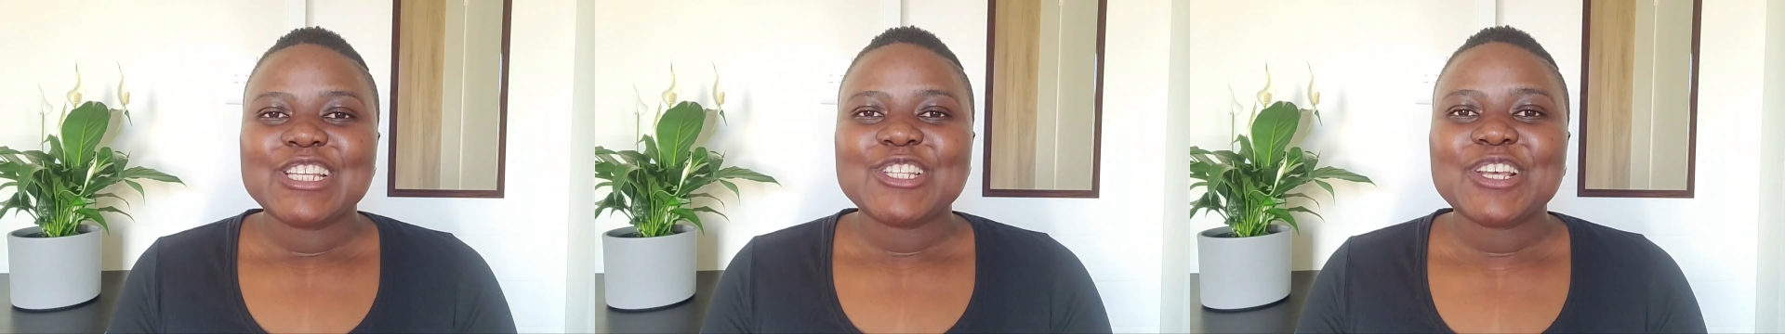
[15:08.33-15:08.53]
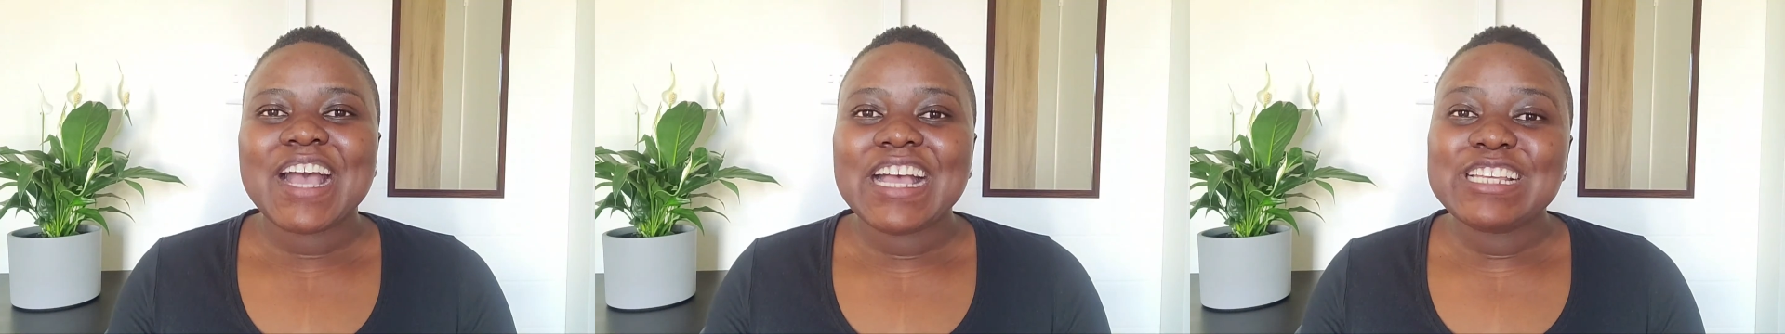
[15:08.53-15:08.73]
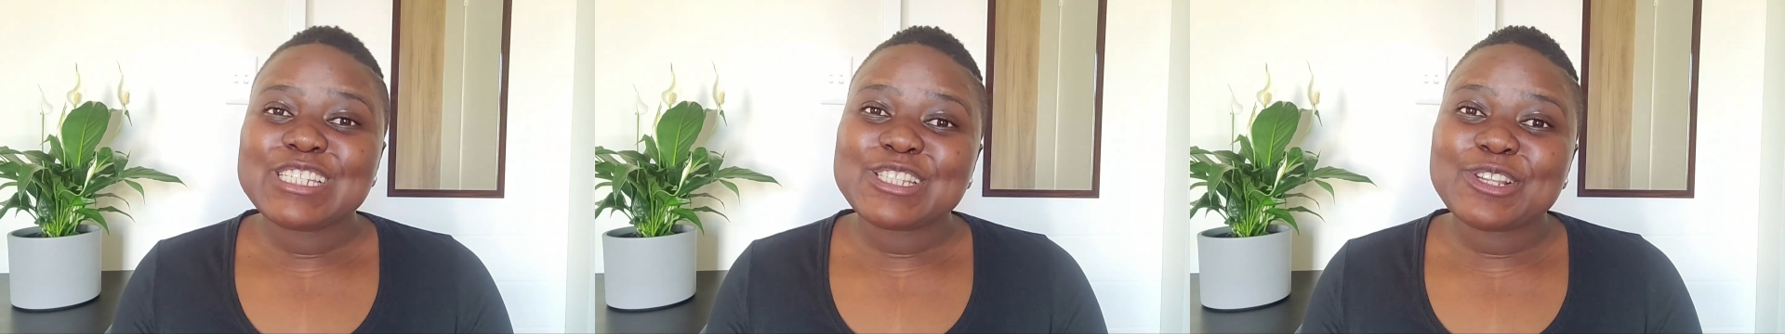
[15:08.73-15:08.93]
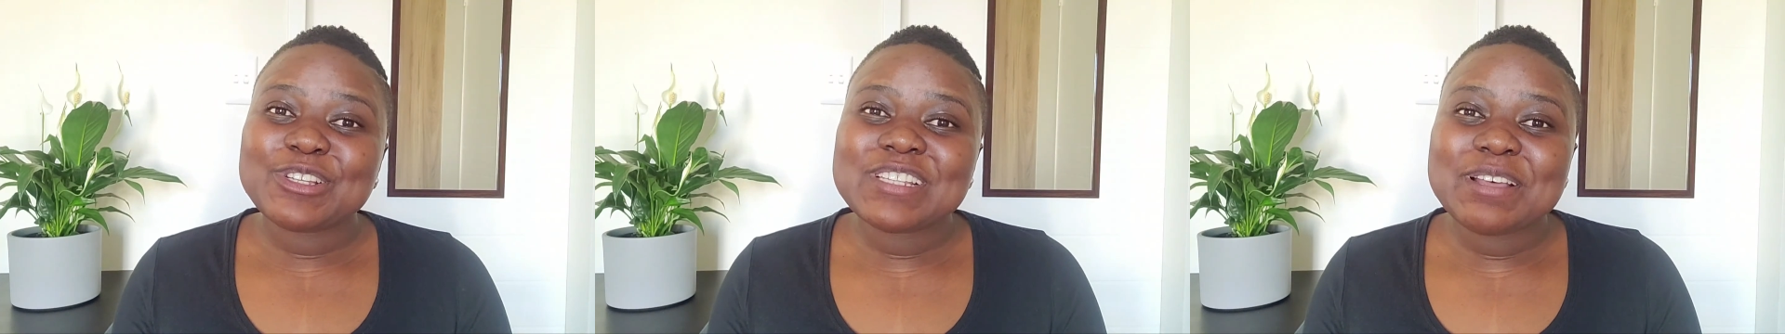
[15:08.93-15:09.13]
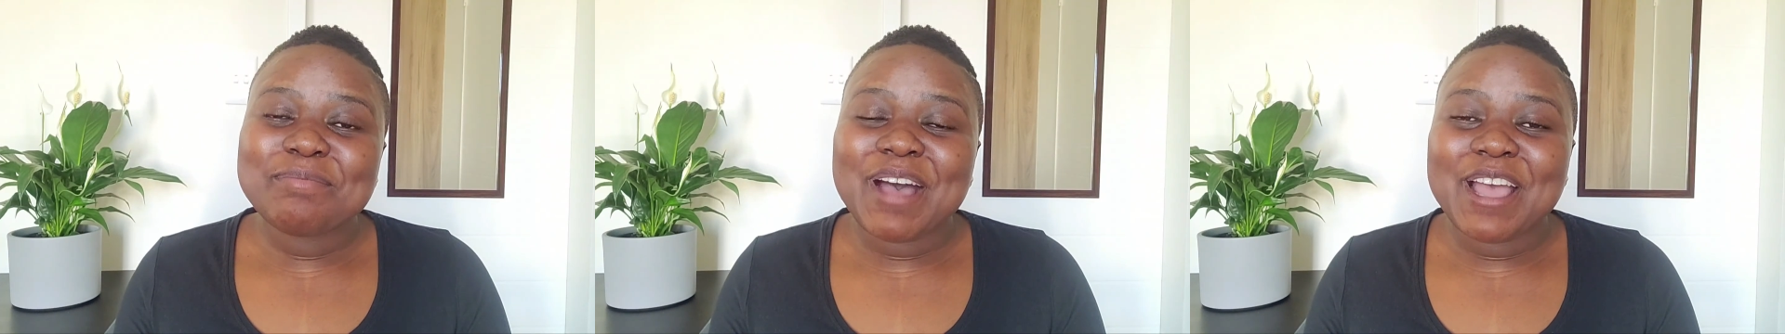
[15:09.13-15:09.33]
So guys,
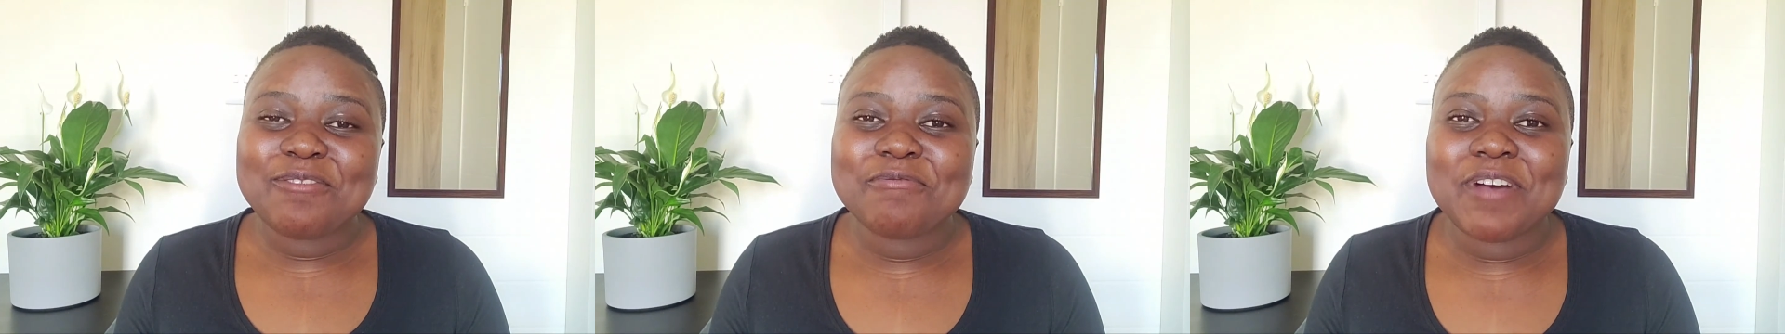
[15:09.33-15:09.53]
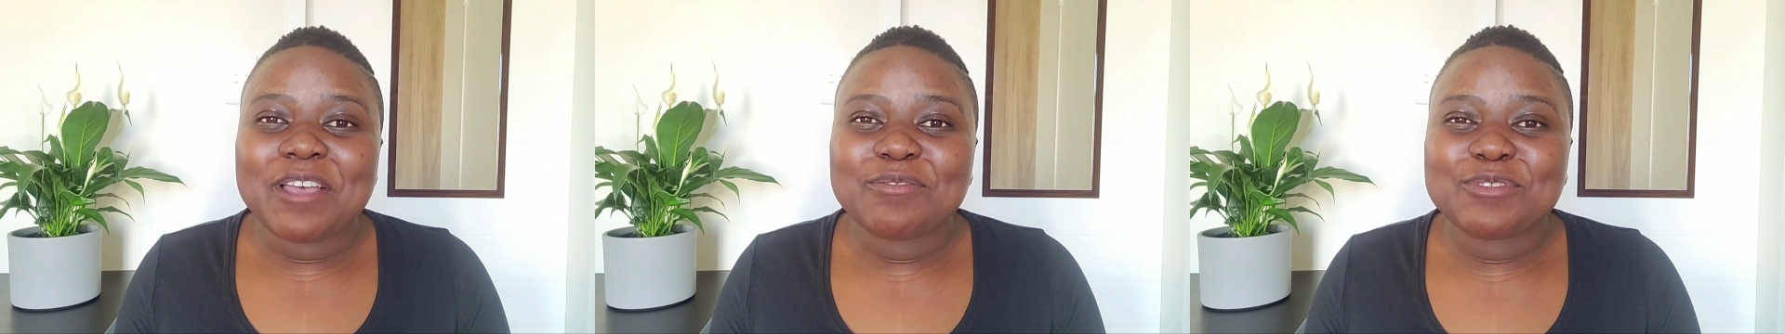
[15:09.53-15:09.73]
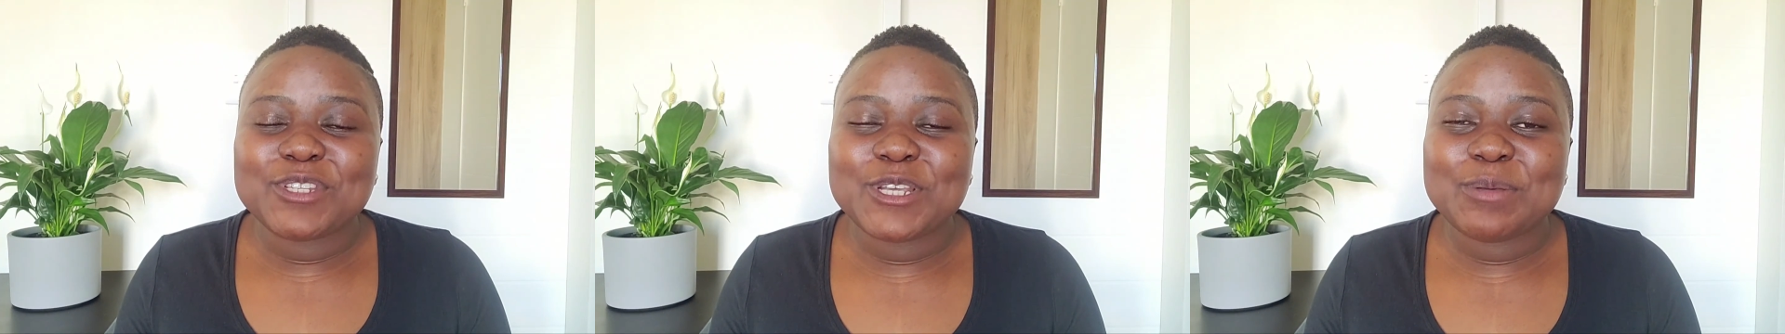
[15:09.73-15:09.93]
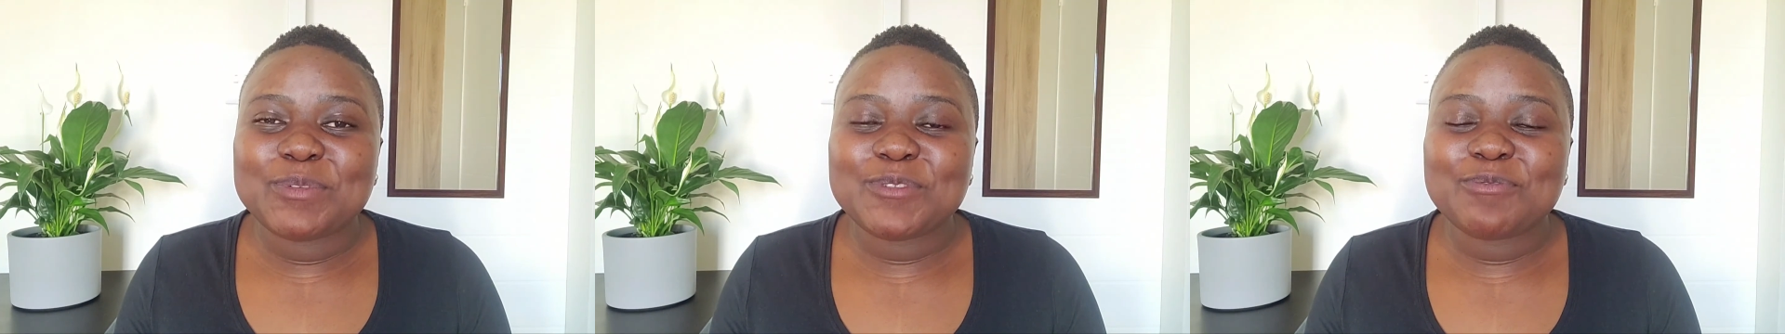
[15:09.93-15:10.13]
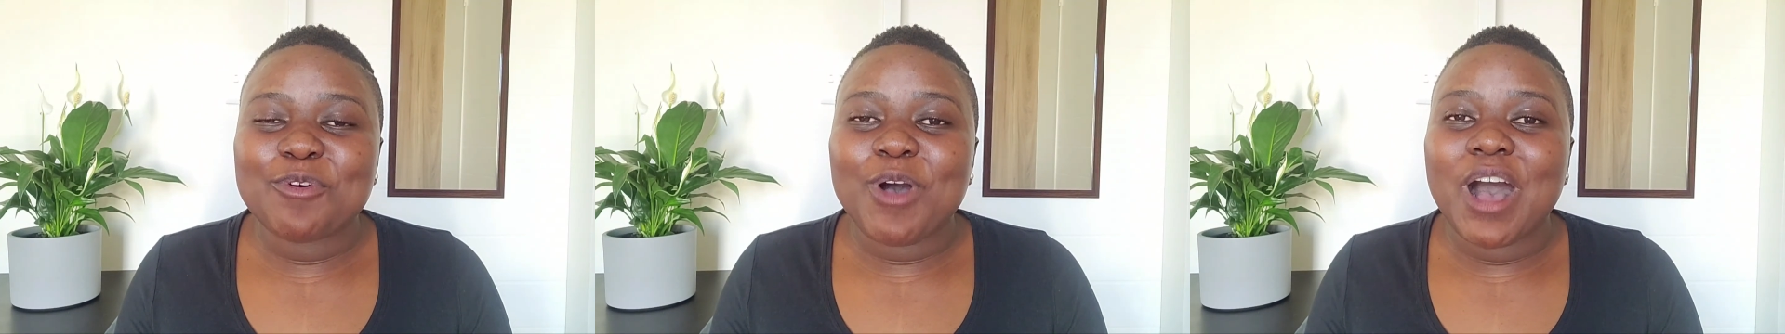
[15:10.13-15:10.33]
those are my 5
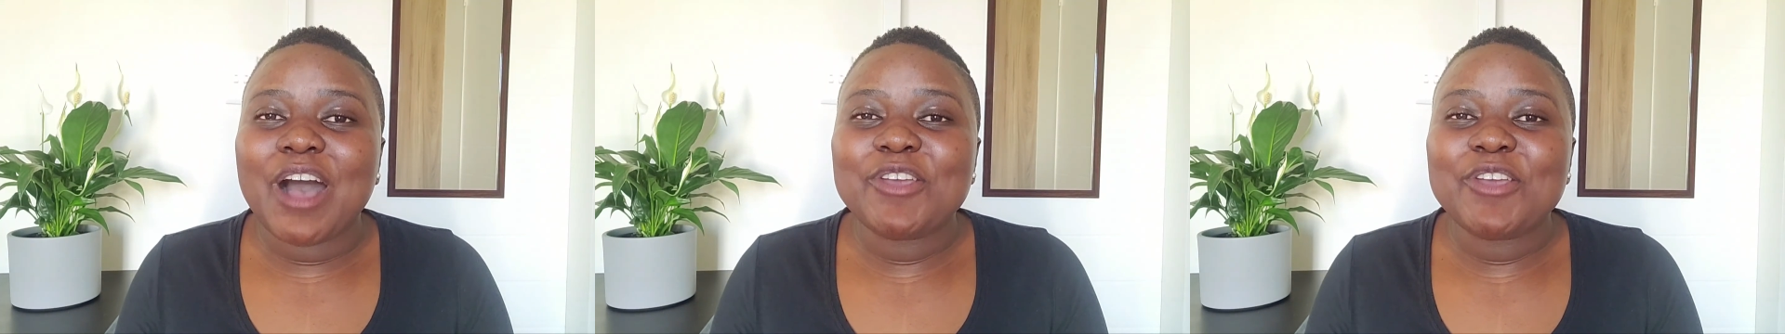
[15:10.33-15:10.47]
tips for